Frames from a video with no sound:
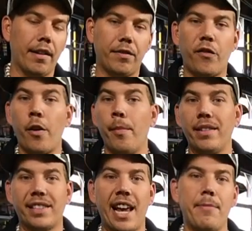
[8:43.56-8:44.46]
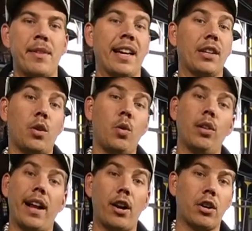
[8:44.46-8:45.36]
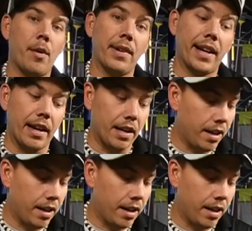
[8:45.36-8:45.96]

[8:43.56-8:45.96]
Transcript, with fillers: from escaping and cool air coming in.